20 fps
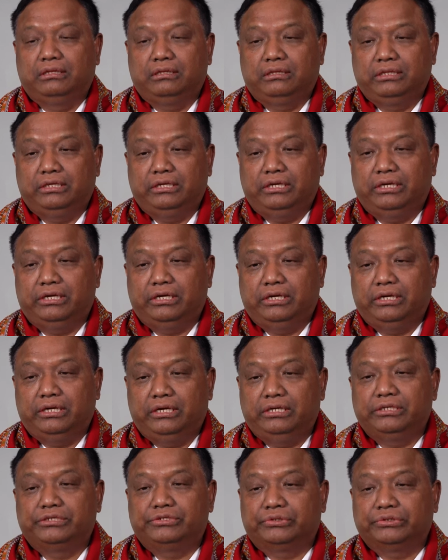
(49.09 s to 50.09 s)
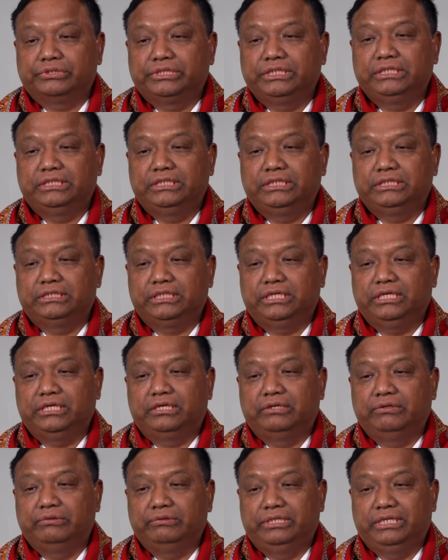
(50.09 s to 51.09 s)
The atrocities
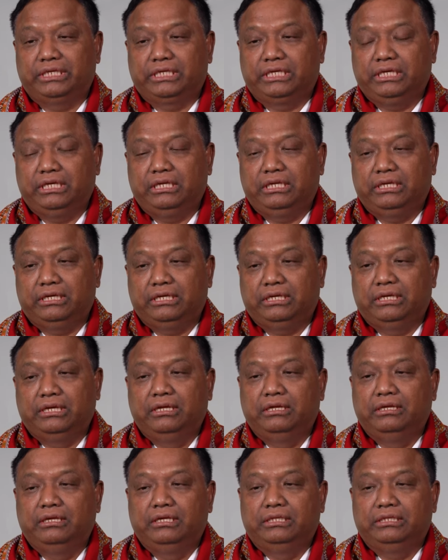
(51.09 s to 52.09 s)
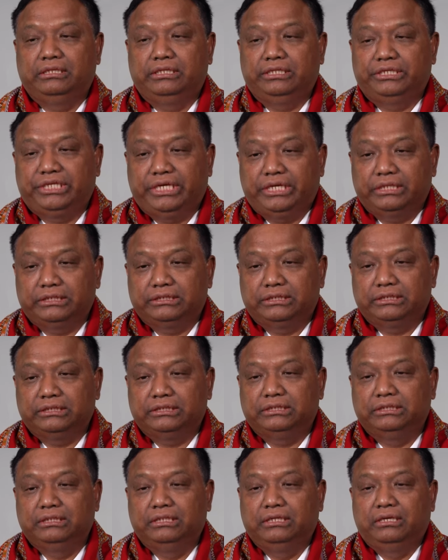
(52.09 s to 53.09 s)
include the killing,
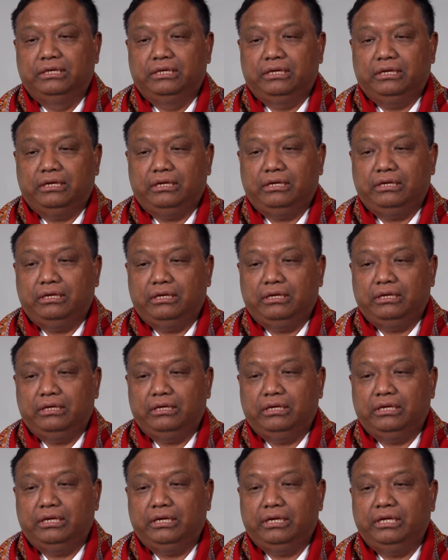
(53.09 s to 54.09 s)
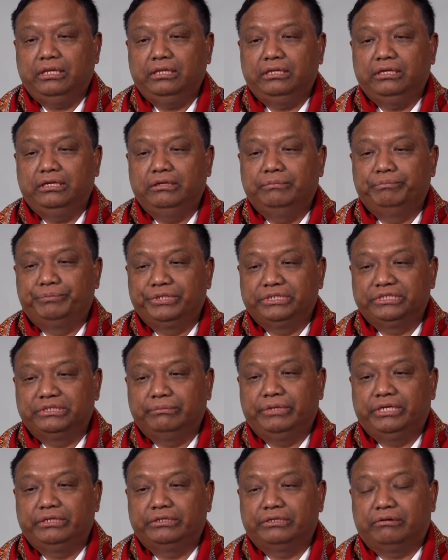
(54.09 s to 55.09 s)
detention, and
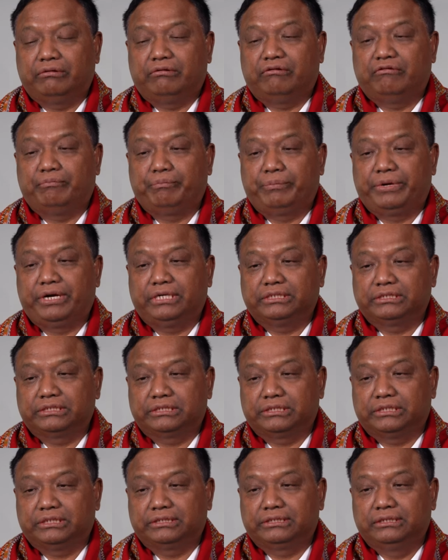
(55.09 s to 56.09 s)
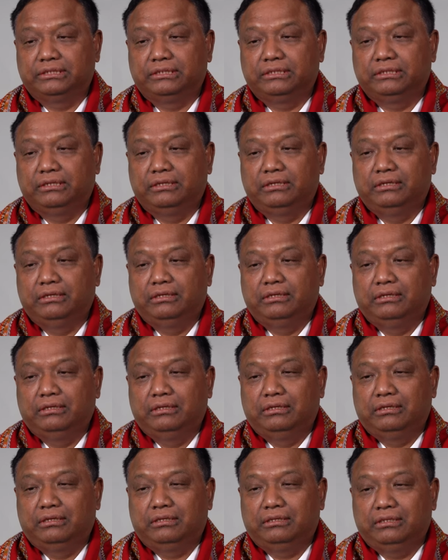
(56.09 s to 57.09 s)
imprisonment of pastors.
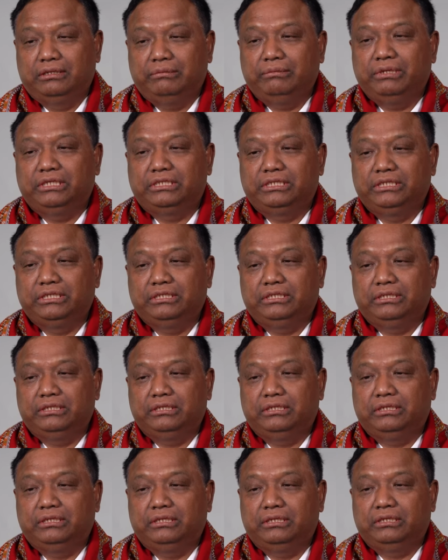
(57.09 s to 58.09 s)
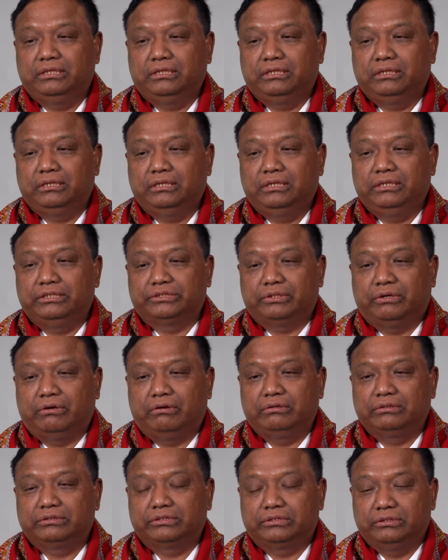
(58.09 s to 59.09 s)
The military is
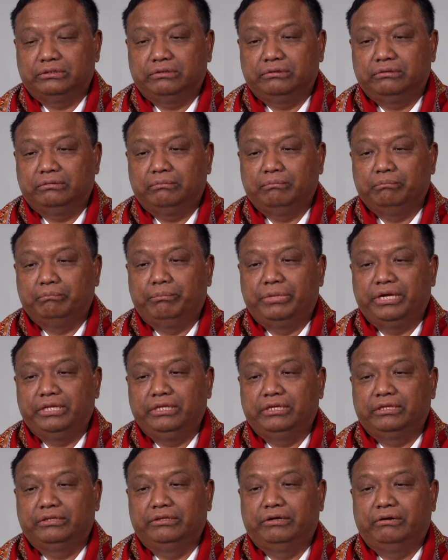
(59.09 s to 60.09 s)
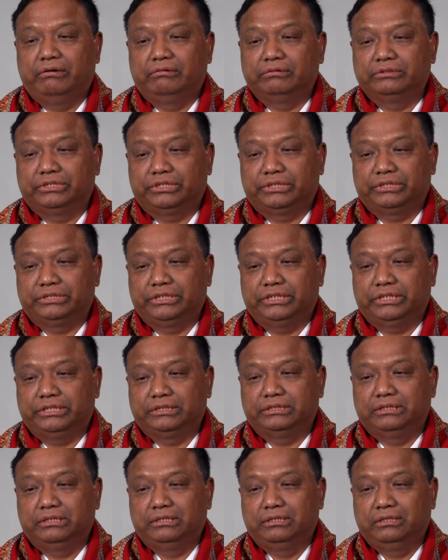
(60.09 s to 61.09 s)
also burning down
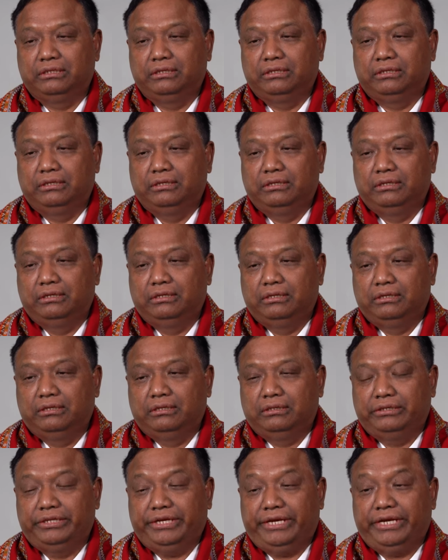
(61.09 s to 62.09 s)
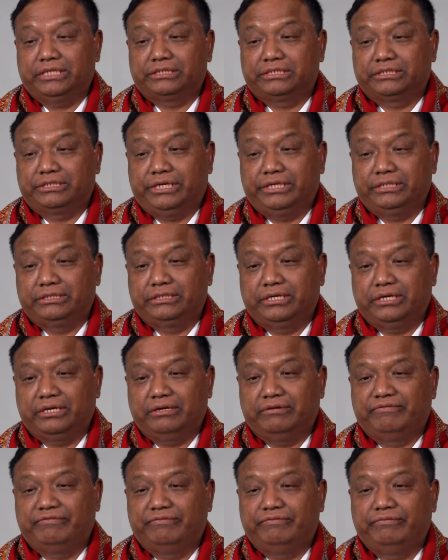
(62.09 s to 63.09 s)
churches. The airstrikes
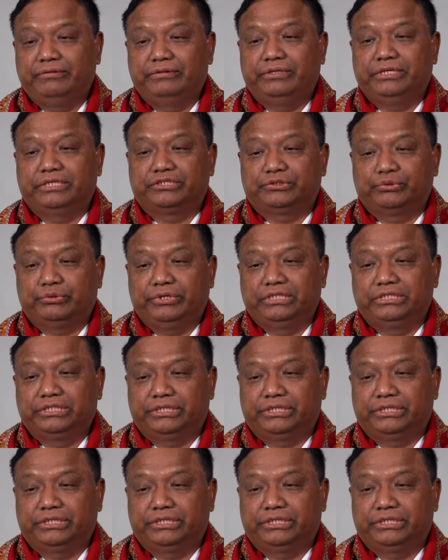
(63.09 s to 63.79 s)
have destroyed